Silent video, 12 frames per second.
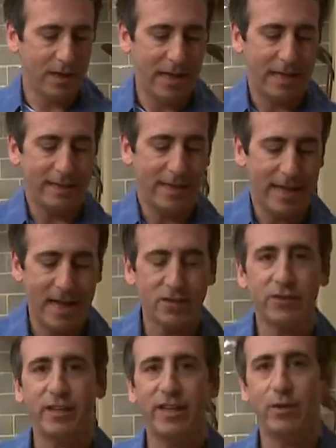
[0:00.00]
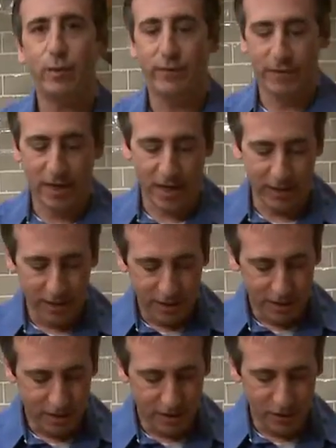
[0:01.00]
And lastly, we've got
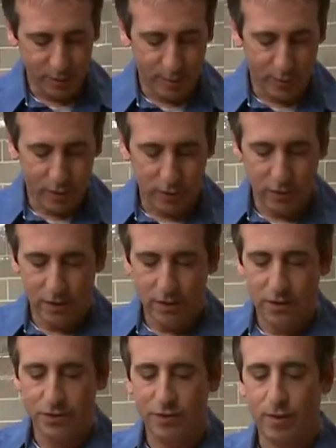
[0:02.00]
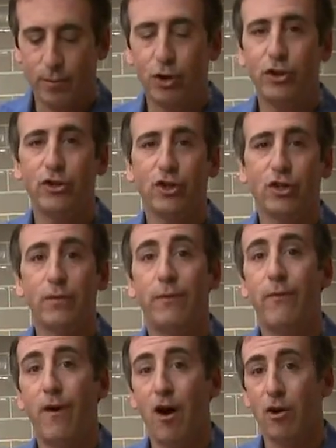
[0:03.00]
in this bowl some cooked
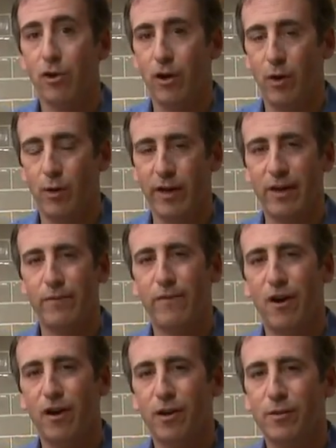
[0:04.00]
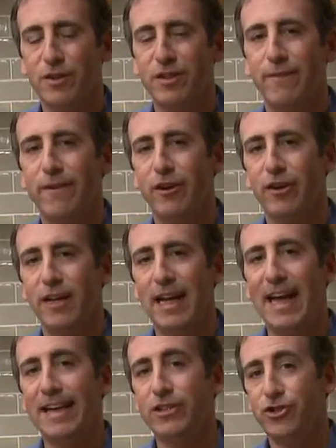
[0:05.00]
farro. And farro is a very
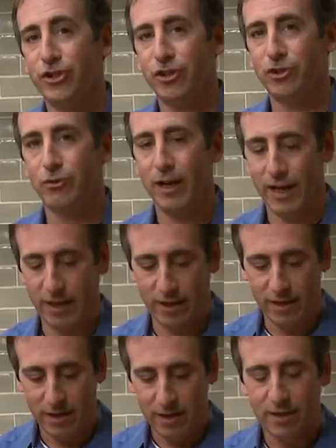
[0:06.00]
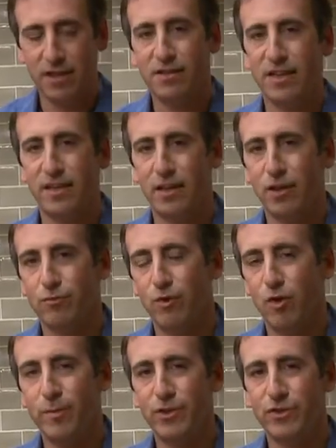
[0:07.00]
ancient grain. They say that the
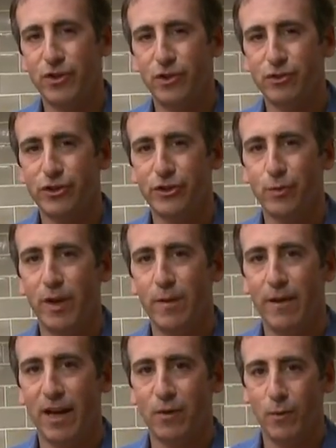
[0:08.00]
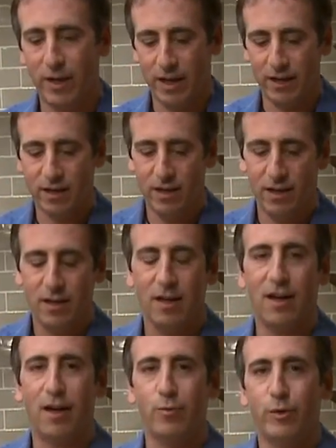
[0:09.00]
Roman soldiers way back when
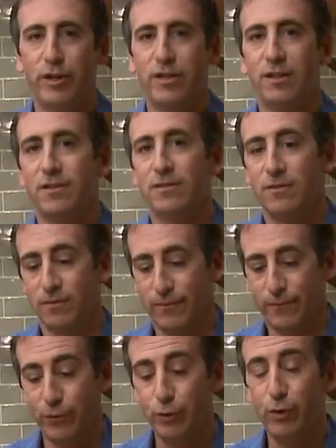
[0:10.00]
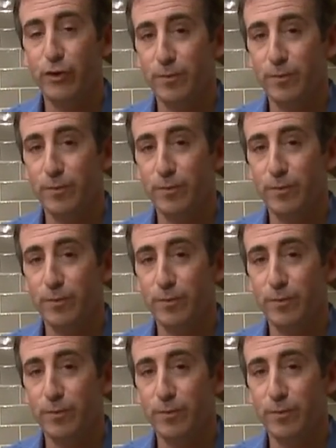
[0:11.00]
would fuel